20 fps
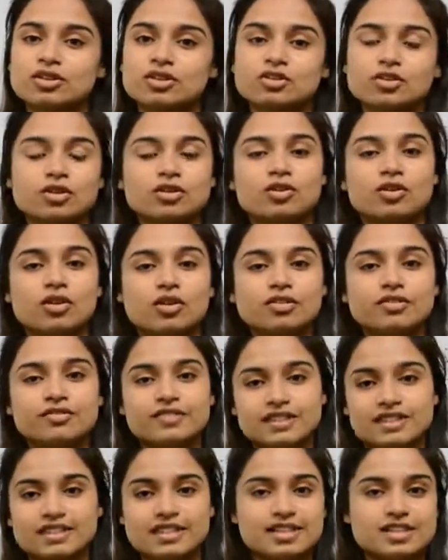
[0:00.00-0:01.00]
not all of
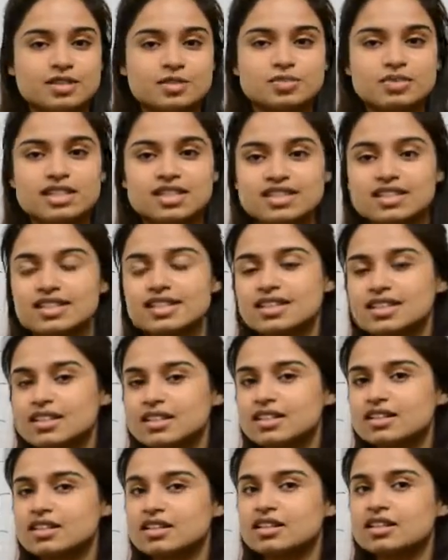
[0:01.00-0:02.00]
India speaks Hindi.